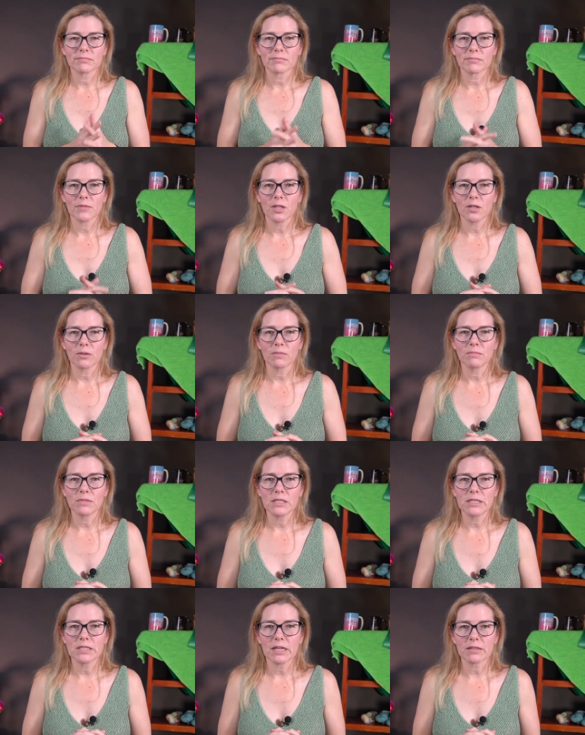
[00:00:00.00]

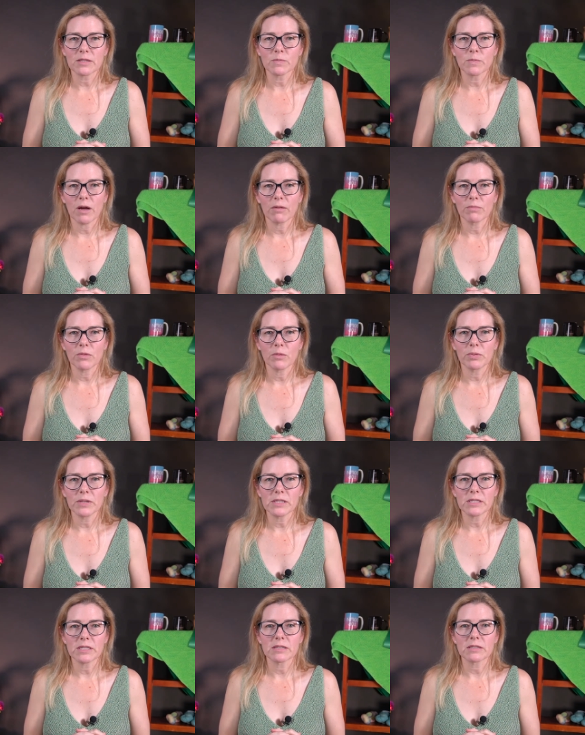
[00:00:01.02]
details about the
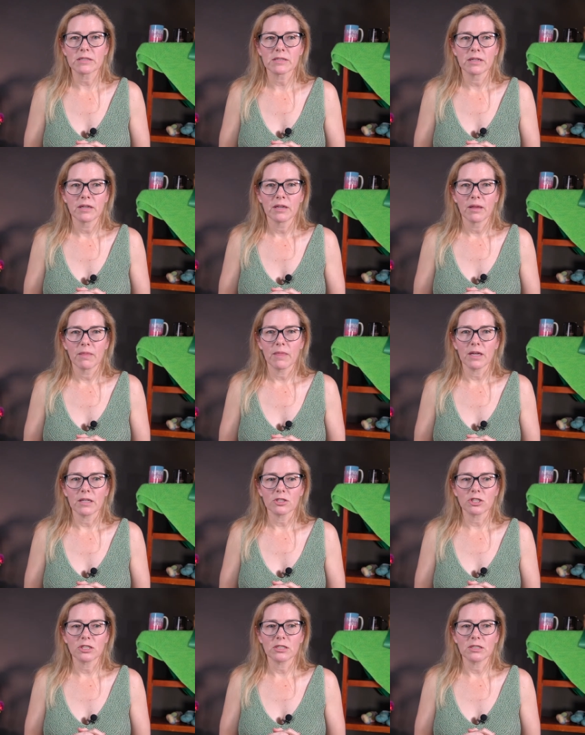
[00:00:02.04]
places that
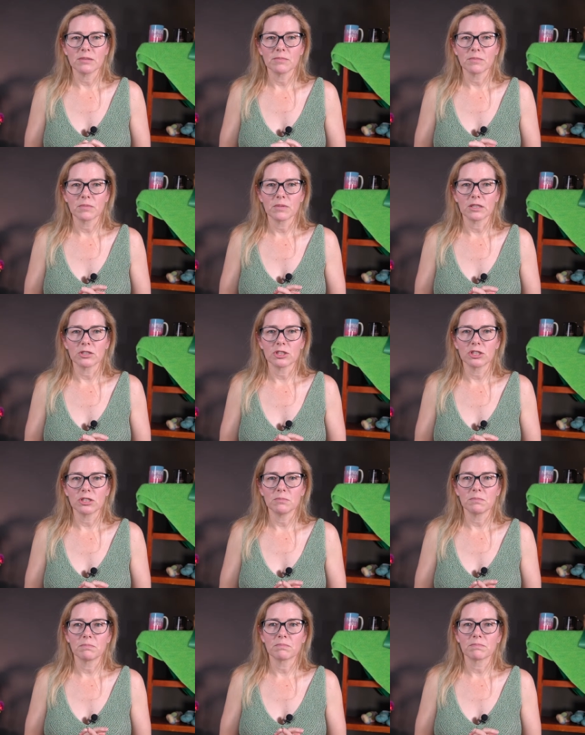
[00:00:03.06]
she
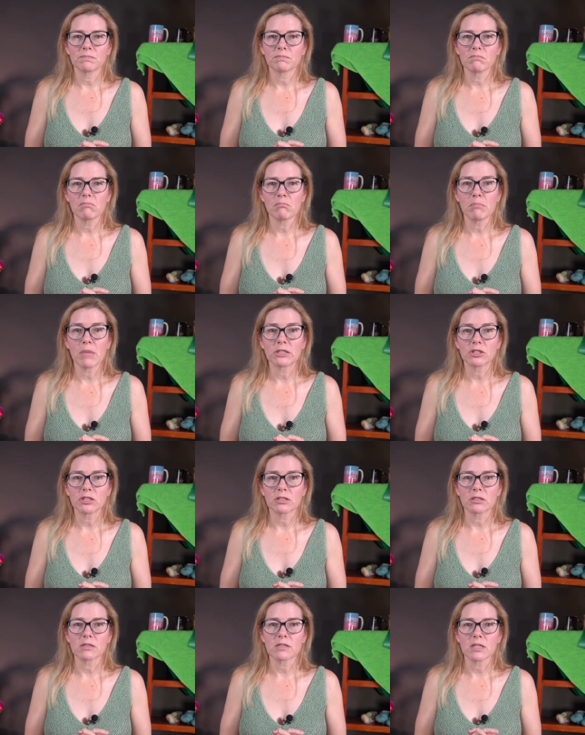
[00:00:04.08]

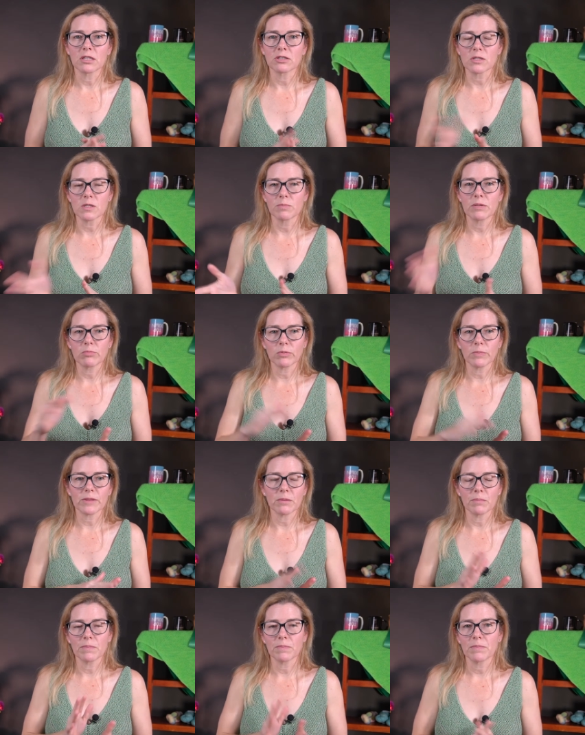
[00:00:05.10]
mentions, not just the people, but
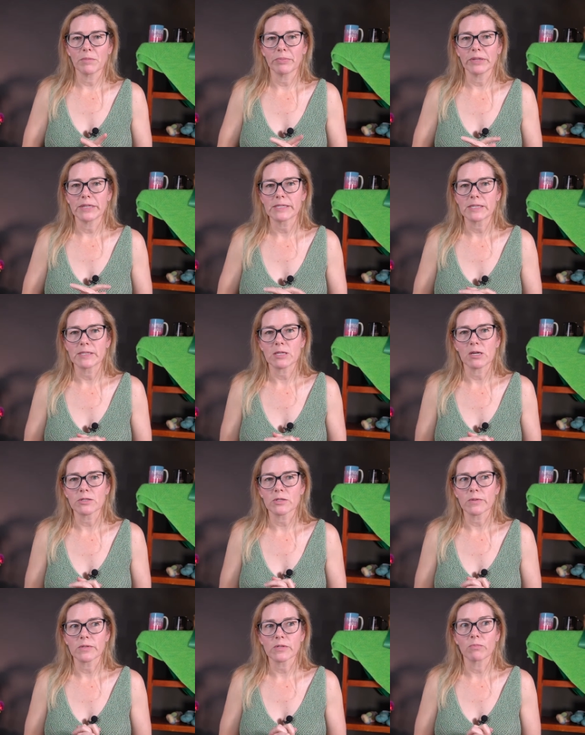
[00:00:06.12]
the places
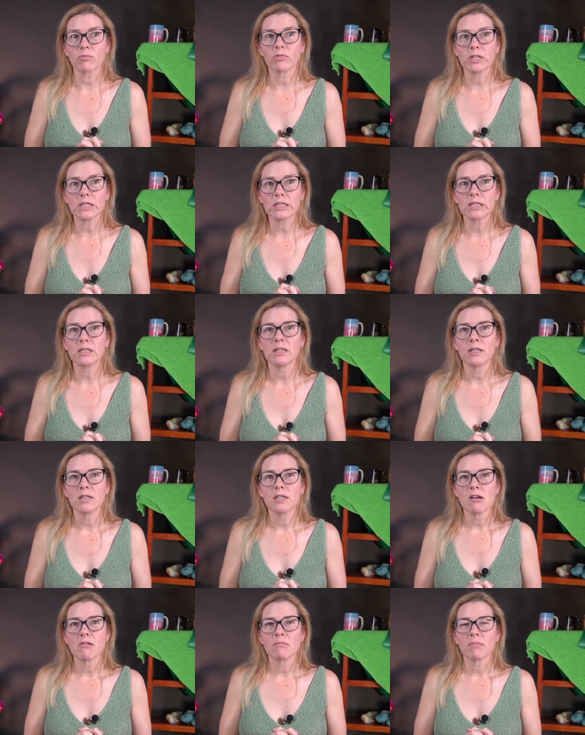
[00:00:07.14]
also. So I'm really
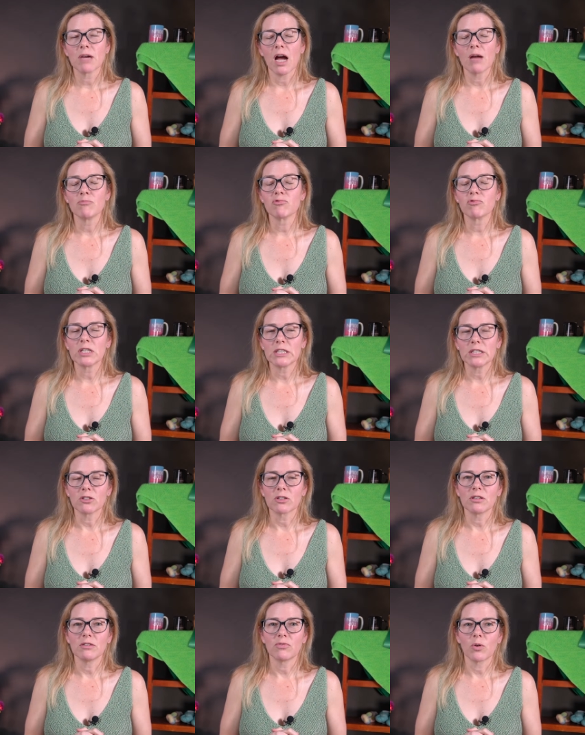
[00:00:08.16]

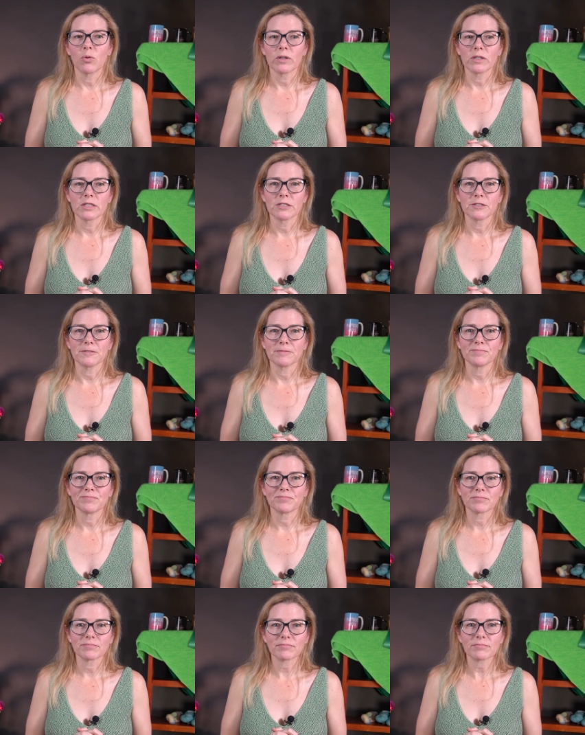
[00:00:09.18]
looking forward to
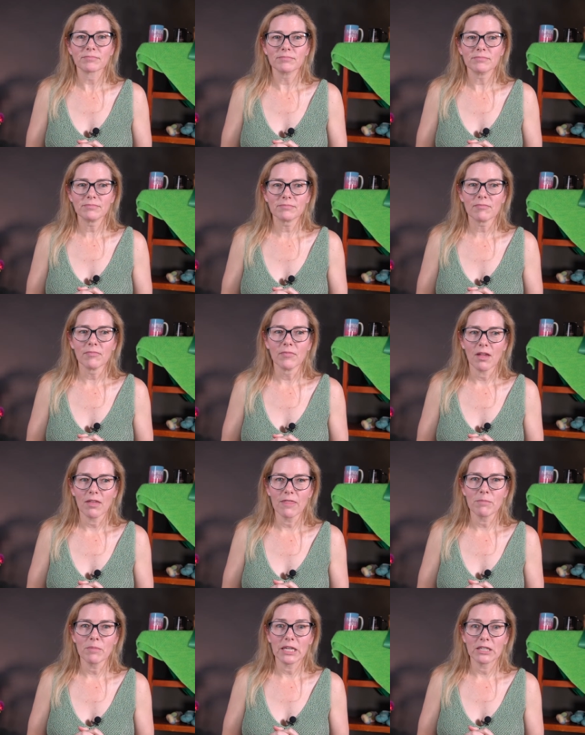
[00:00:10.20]

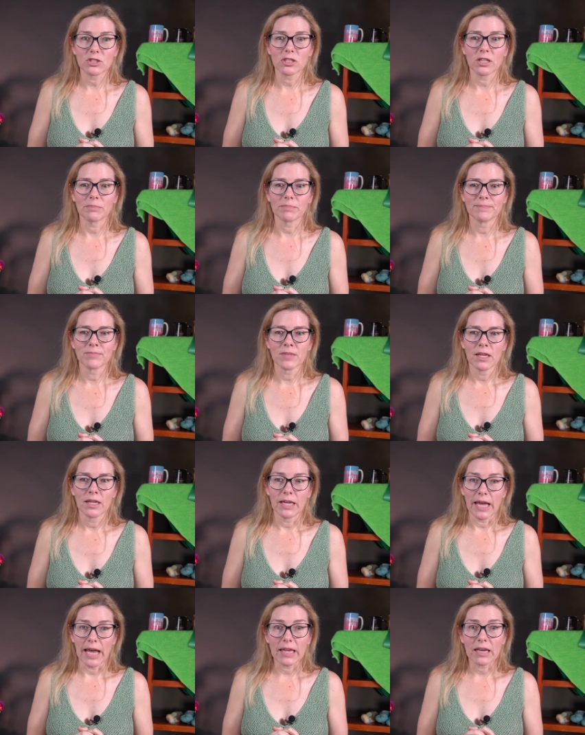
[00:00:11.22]
the Maine trip.
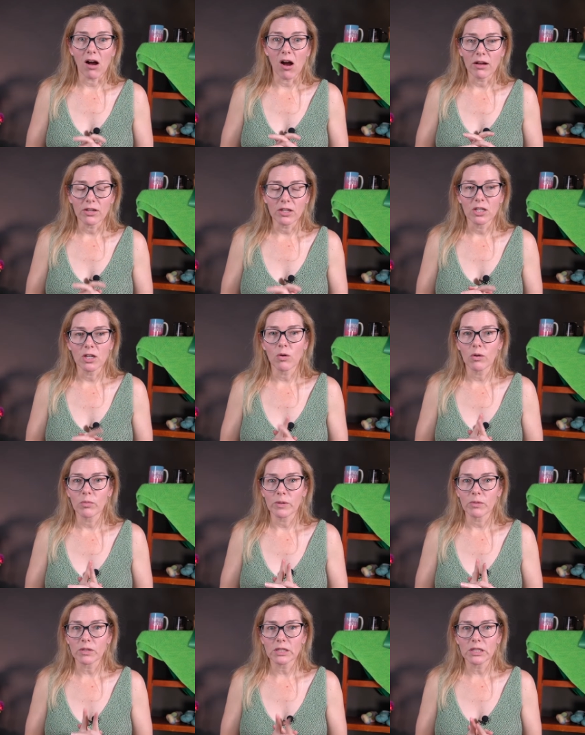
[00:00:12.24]
And what would
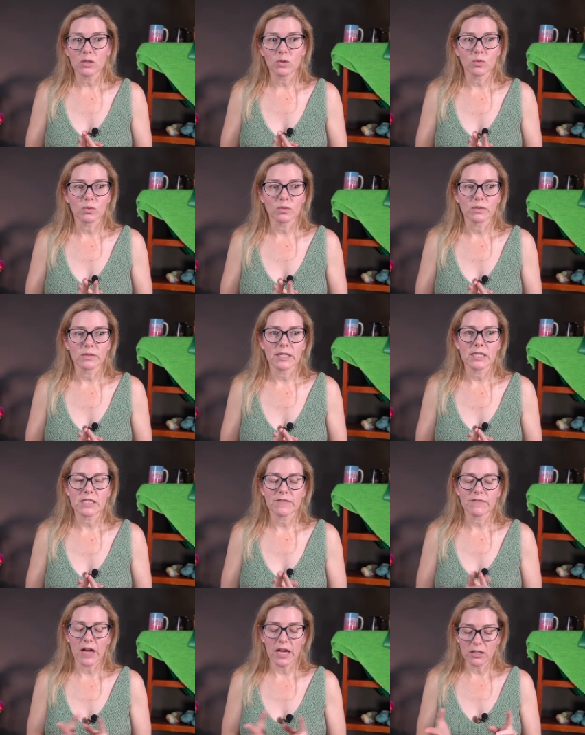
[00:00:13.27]
be really cool is
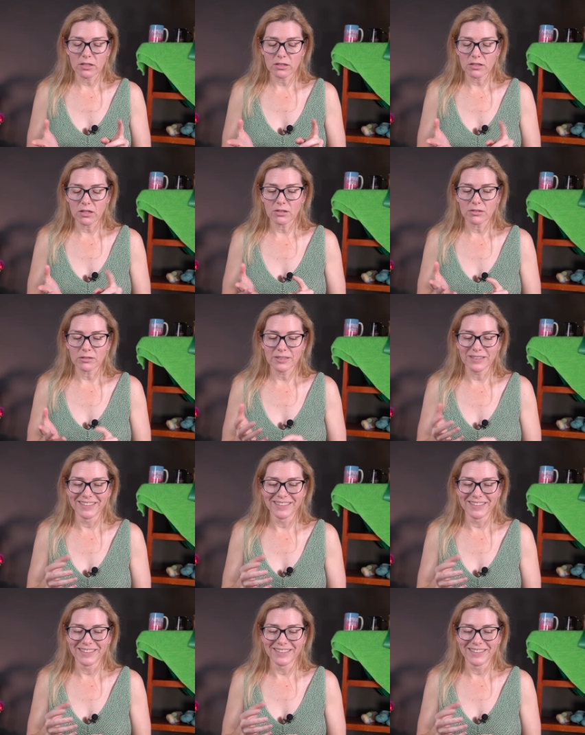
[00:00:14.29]
if I could go